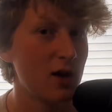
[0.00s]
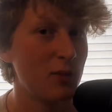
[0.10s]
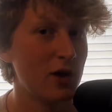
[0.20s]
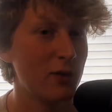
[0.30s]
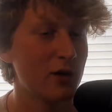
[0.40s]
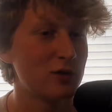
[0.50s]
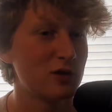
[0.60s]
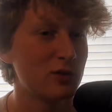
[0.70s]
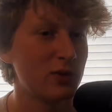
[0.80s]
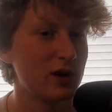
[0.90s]
Maybe I'm
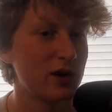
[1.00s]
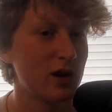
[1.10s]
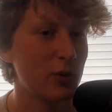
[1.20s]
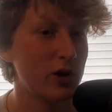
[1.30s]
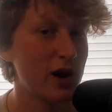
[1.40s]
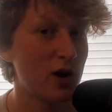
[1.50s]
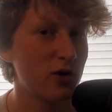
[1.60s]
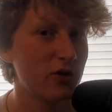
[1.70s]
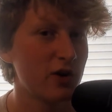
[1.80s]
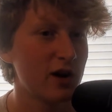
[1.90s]
just being a Debbie
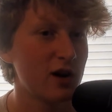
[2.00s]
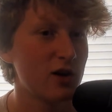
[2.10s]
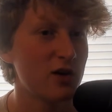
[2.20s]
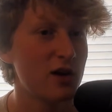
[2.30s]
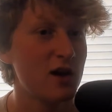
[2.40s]
Downer right now.